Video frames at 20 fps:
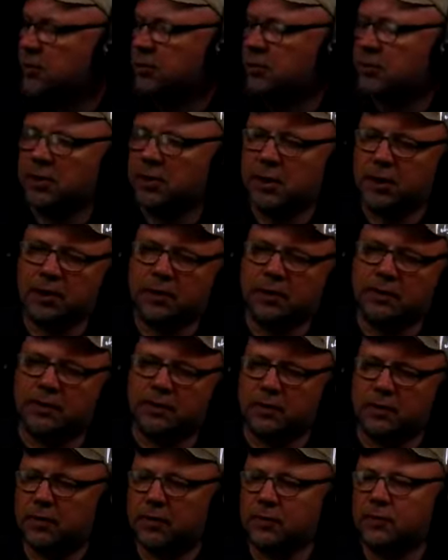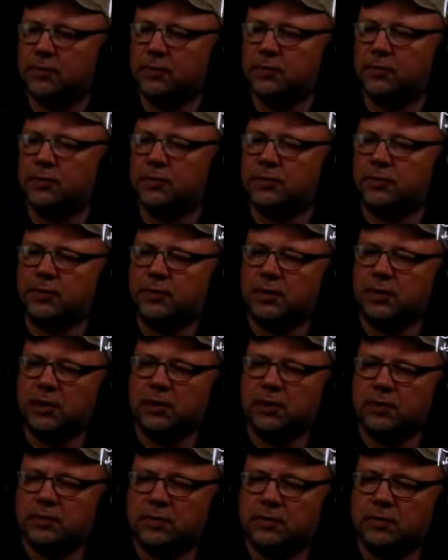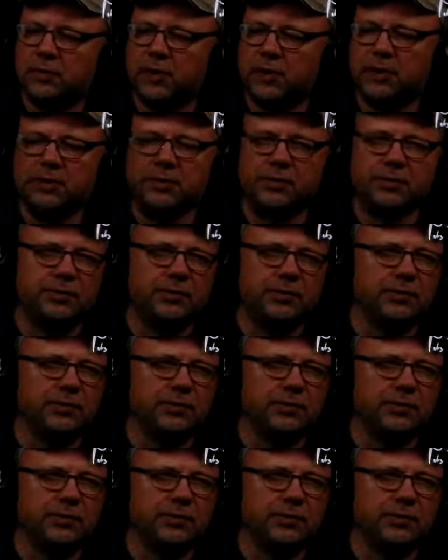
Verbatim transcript: that flows to each phase.